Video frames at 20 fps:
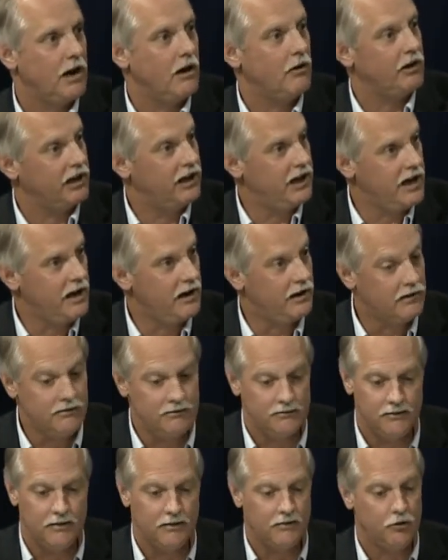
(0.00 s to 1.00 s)
Now,
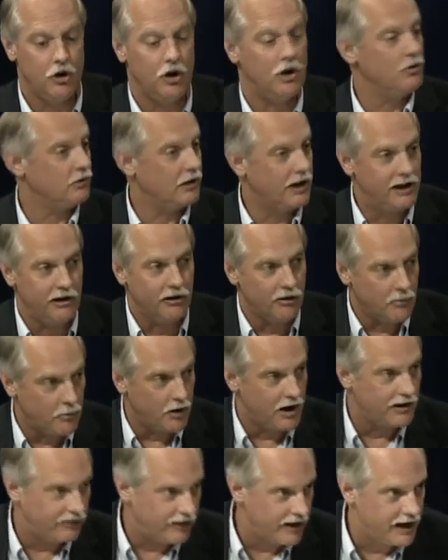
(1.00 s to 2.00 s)
again, you don't hear
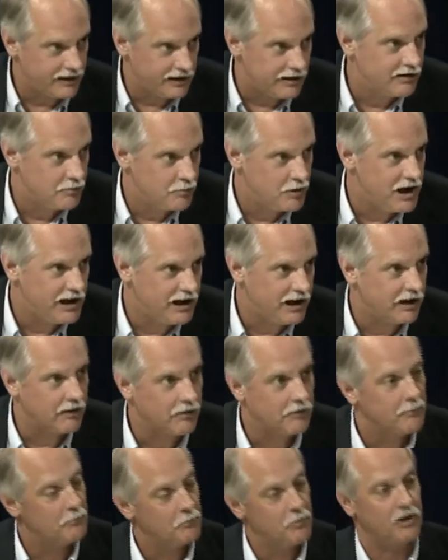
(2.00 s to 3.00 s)
about that in the
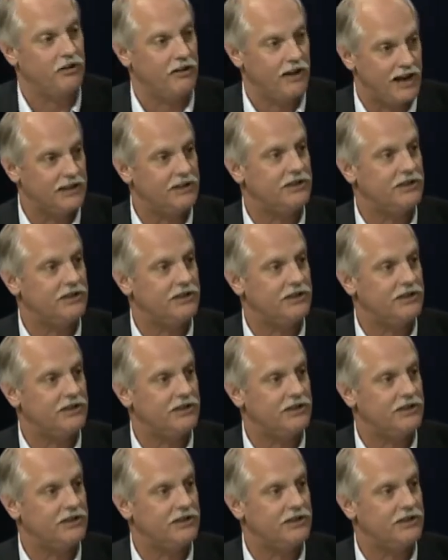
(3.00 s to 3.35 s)
media, but